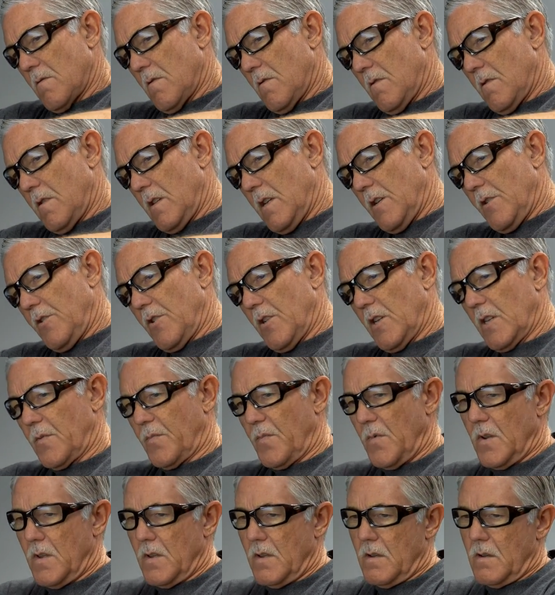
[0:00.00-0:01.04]
on the
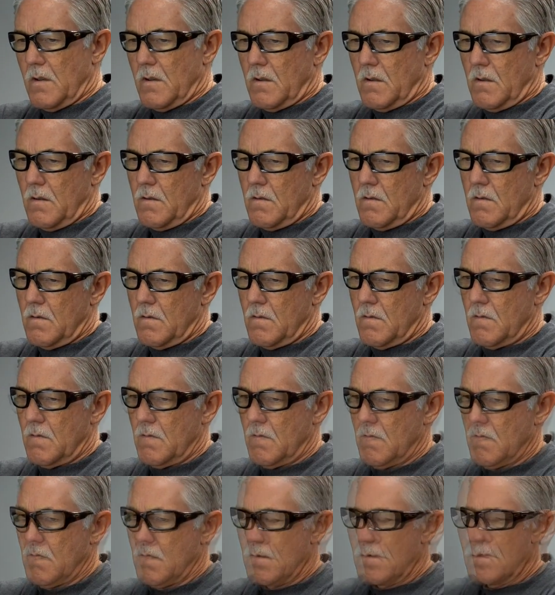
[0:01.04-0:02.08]
adjustment.
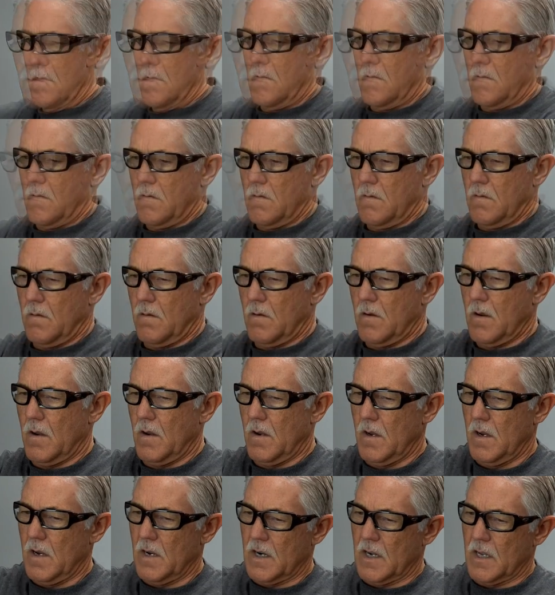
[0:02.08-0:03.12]
Okay,
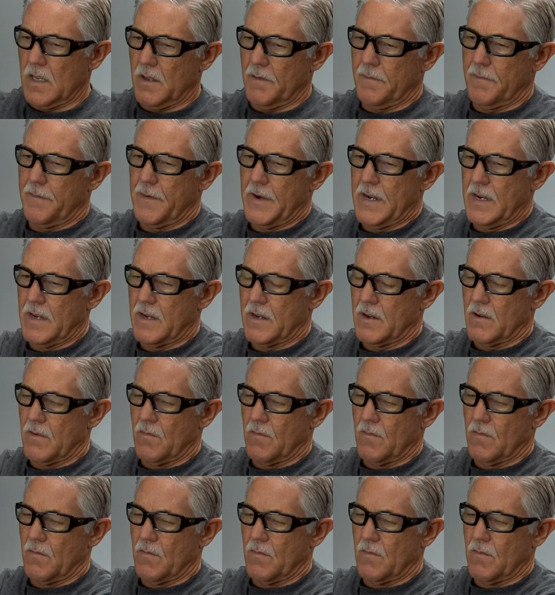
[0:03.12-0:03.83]
I got the feet